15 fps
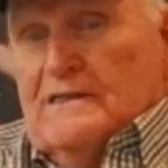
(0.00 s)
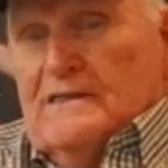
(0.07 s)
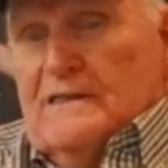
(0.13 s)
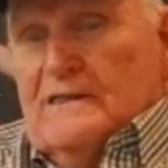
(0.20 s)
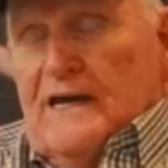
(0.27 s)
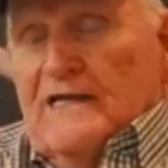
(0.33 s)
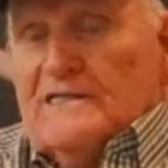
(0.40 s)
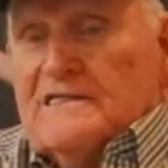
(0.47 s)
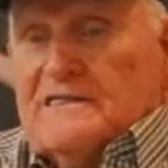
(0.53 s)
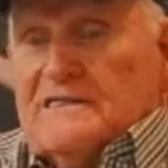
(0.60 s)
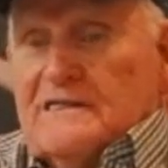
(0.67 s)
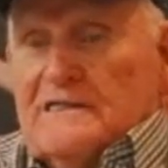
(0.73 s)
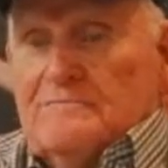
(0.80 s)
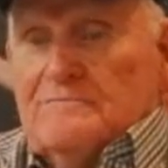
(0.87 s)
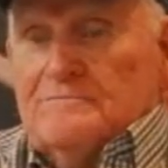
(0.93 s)
That's
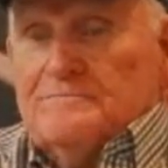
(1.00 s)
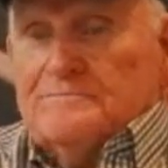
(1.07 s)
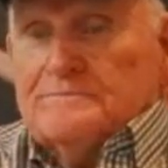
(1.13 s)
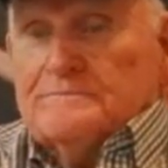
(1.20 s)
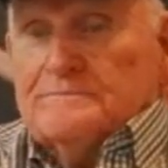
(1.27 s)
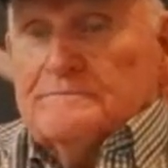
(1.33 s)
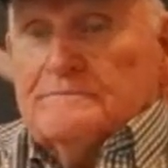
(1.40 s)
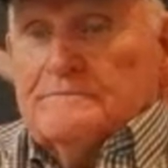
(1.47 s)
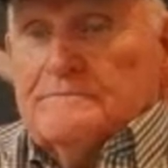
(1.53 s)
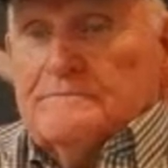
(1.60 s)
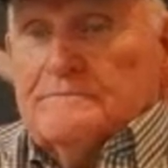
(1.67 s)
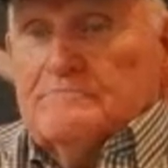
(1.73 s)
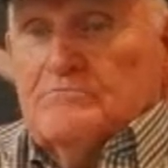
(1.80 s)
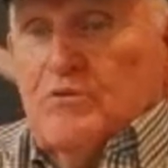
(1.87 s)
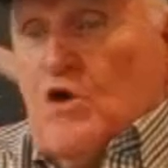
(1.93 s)

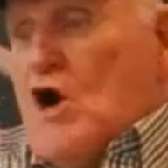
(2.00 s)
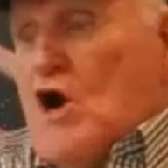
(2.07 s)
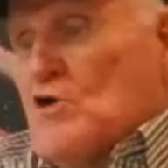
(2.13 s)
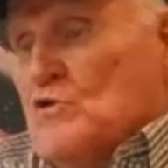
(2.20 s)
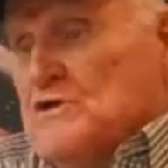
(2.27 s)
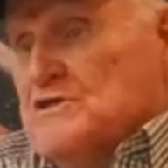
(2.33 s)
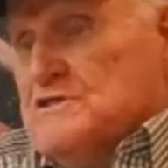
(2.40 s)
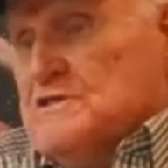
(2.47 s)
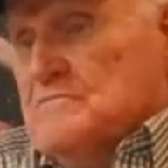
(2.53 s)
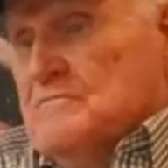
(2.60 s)
progress.